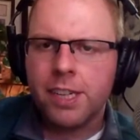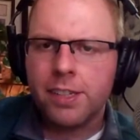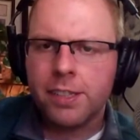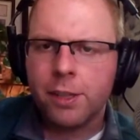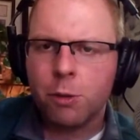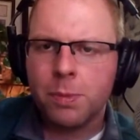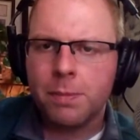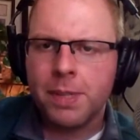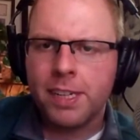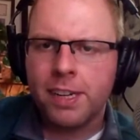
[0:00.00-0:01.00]
tell us a little bit
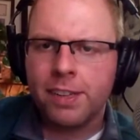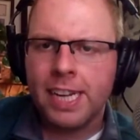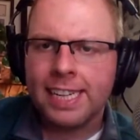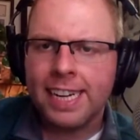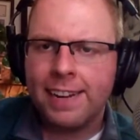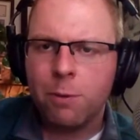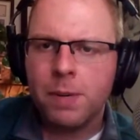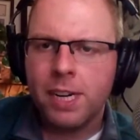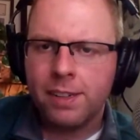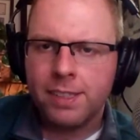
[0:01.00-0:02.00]
about how that came
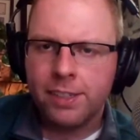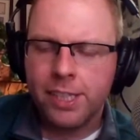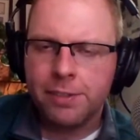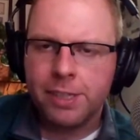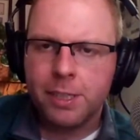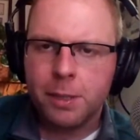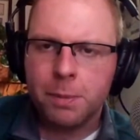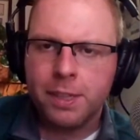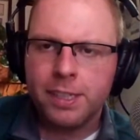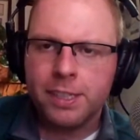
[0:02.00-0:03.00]
about, how you ended
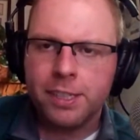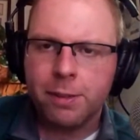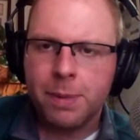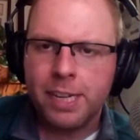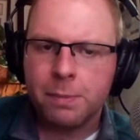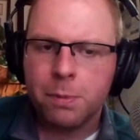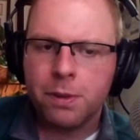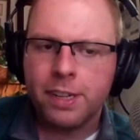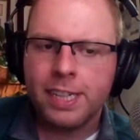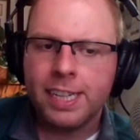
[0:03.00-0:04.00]
up with an Azerbaijani
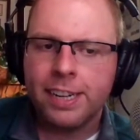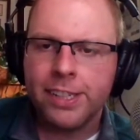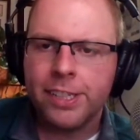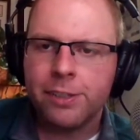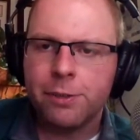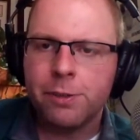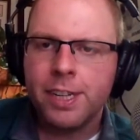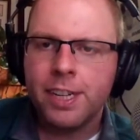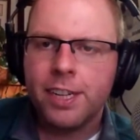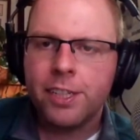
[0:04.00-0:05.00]
passport, and then how you
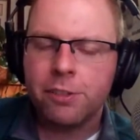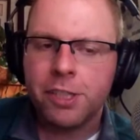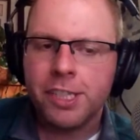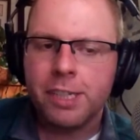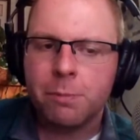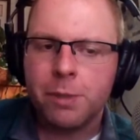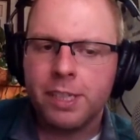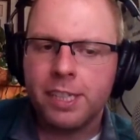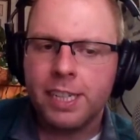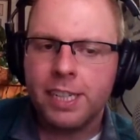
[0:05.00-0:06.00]
your stint
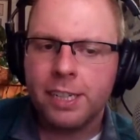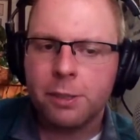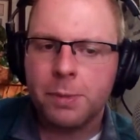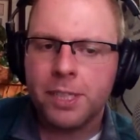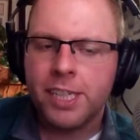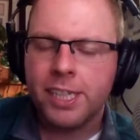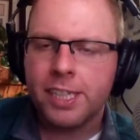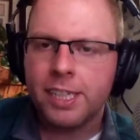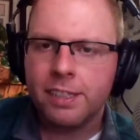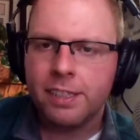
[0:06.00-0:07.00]
with the
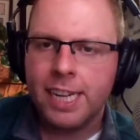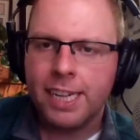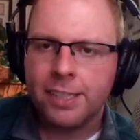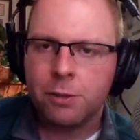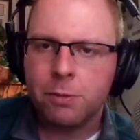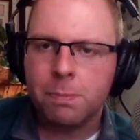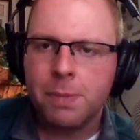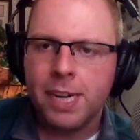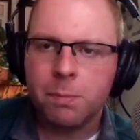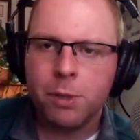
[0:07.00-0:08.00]
Azerbaijan national
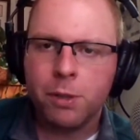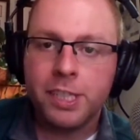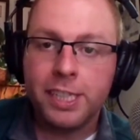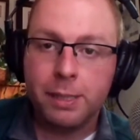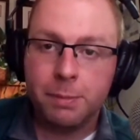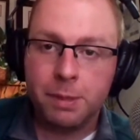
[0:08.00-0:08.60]
basketball team